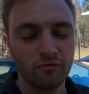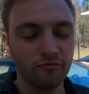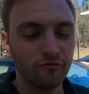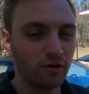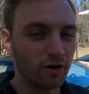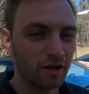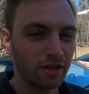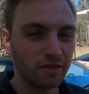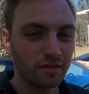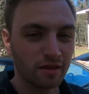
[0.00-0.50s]

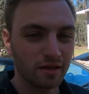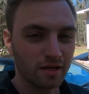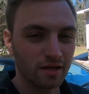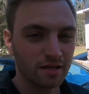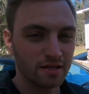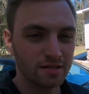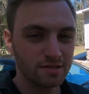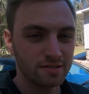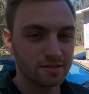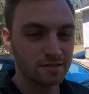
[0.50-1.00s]
Funny thing
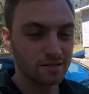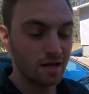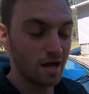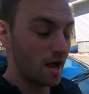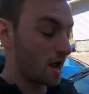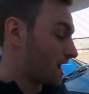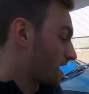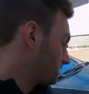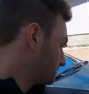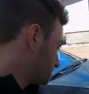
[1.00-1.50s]
is,
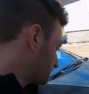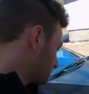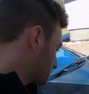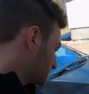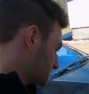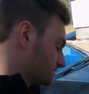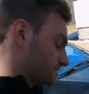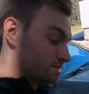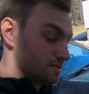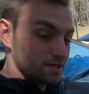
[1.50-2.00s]
as you
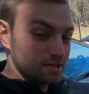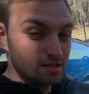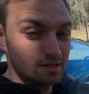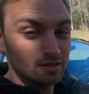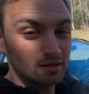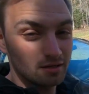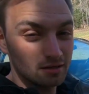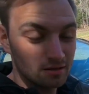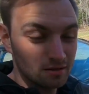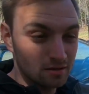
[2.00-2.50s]
can see,
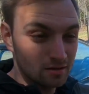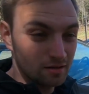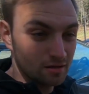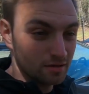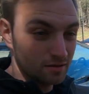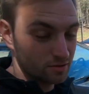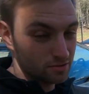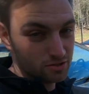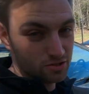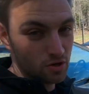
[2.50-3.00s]

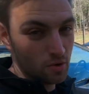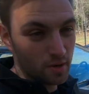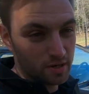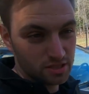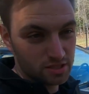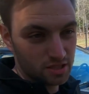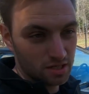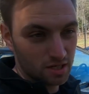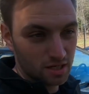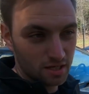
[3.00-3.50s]
there's no
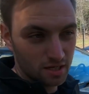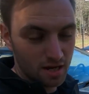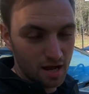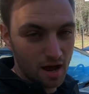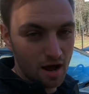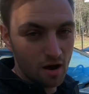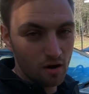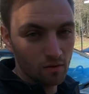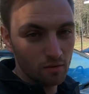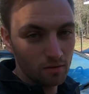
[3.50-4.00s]
engine in it
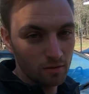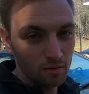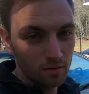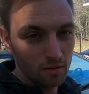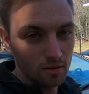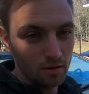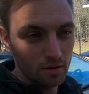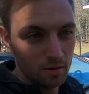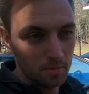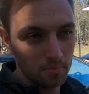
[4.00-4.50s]
now,
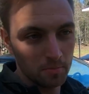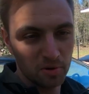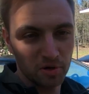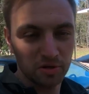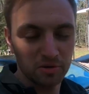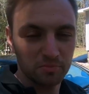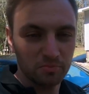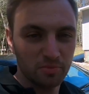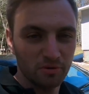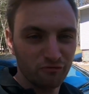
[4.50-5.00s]

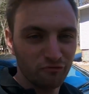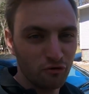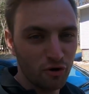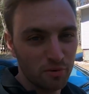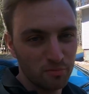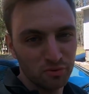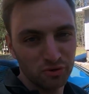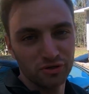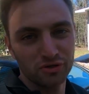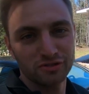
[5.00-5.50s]
but before I
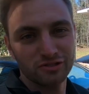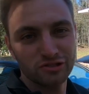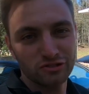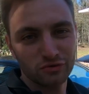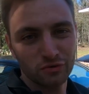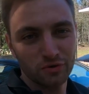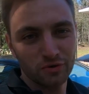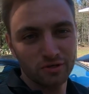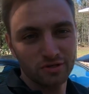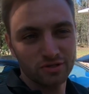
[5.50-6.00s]
put it in
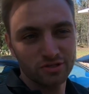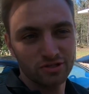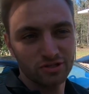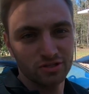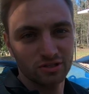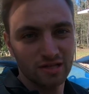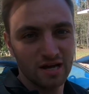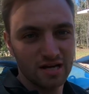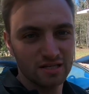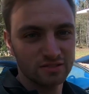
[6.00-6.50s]

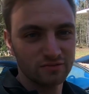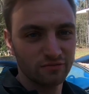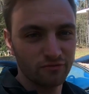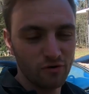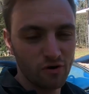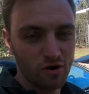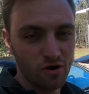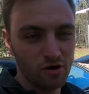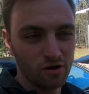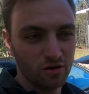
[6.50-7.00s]
storage last
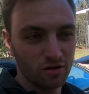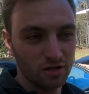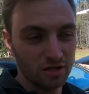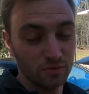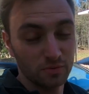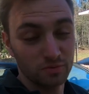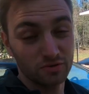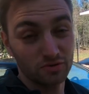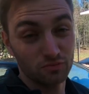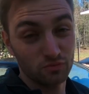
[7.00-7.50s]
fall, it
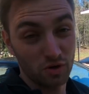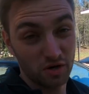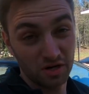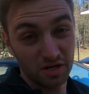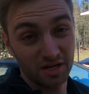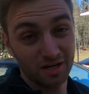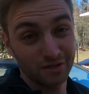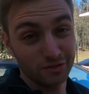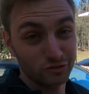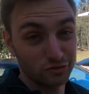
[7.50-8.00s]
was running,